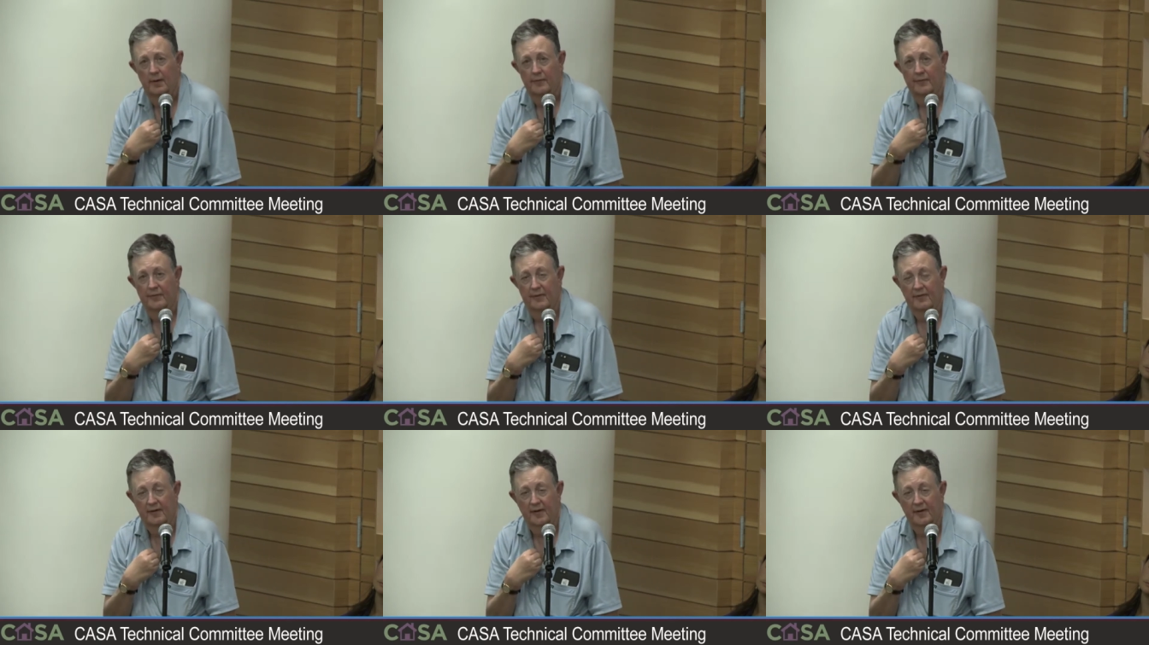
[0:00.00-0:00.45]

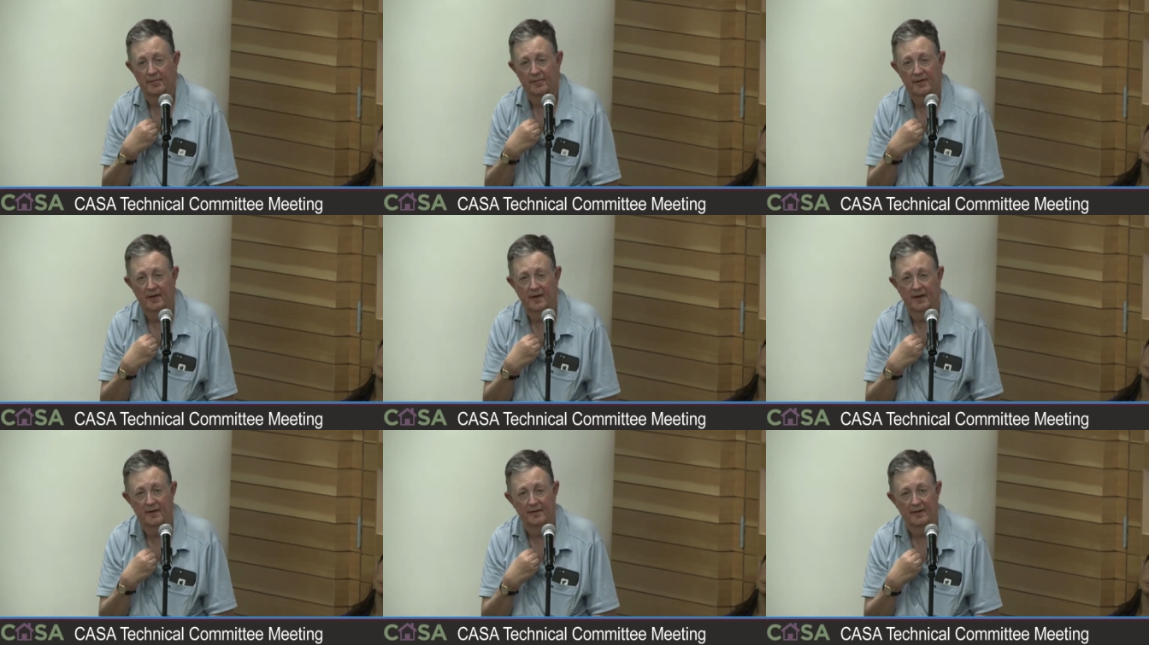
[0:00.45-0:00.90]
for
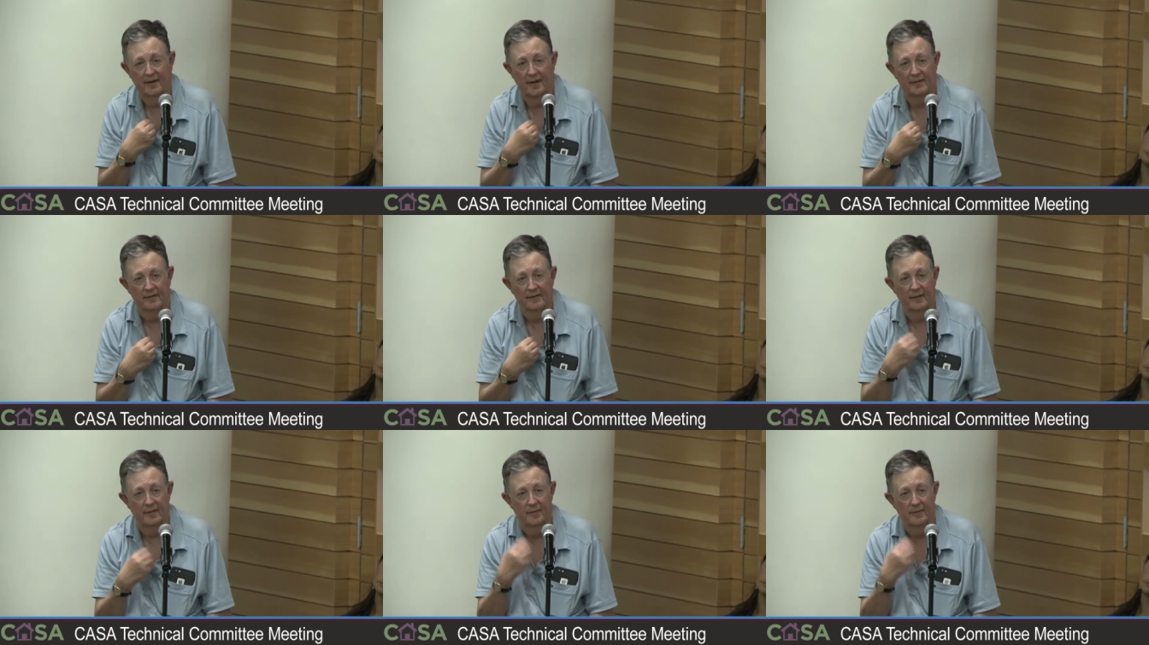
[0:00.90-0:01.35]
subsidized
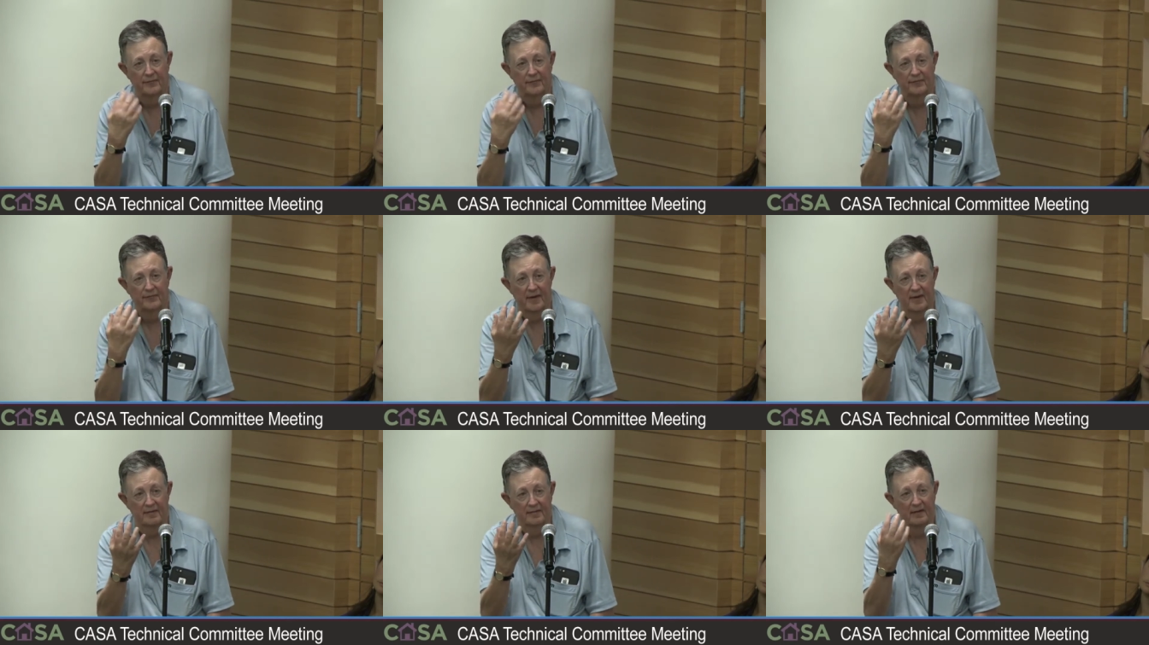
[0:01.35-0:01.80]
housing but
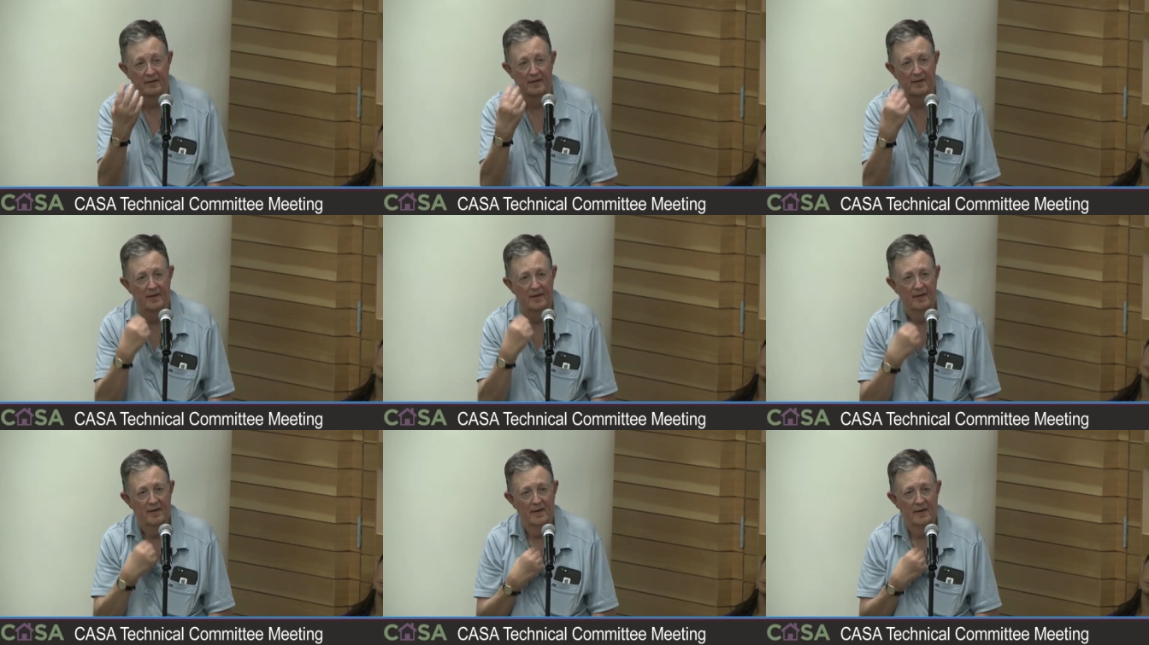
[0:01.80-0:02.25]
face
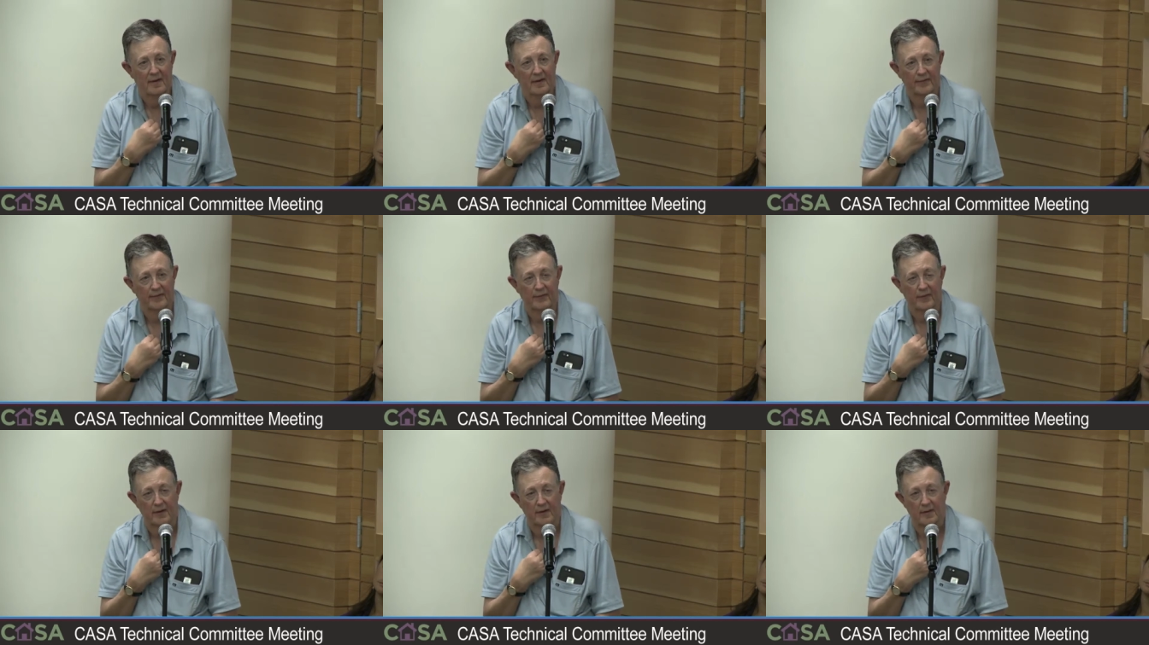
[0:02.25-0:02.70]

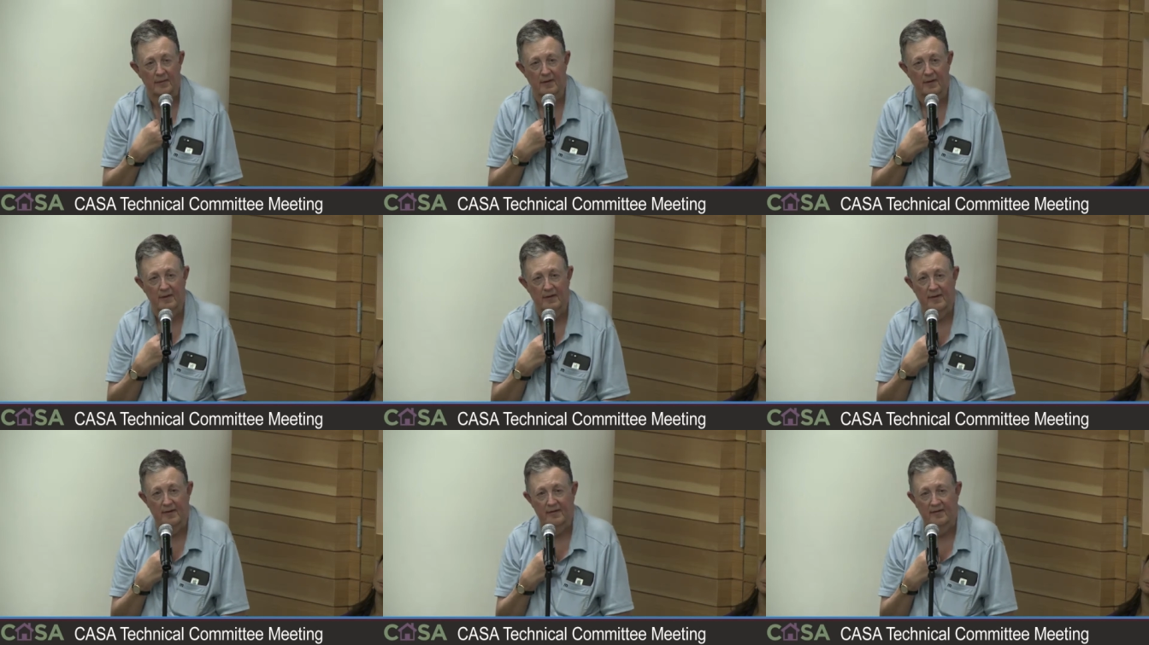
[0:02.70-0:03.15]
an
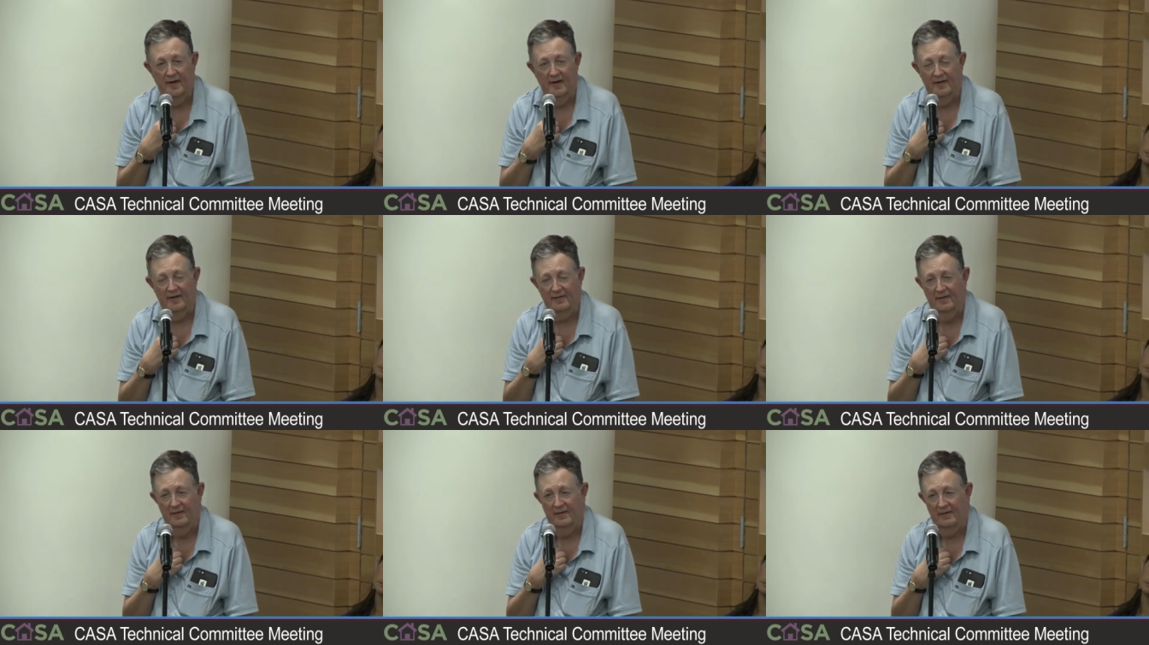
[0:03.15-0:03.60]
affordability
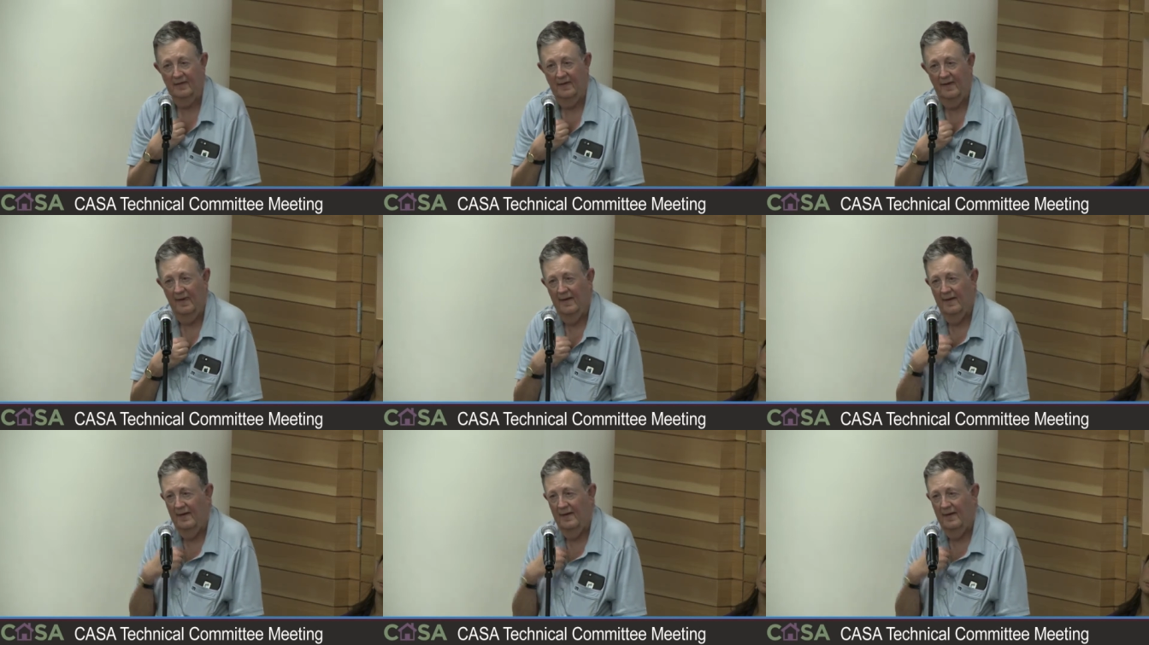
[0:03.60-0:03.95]
crisis.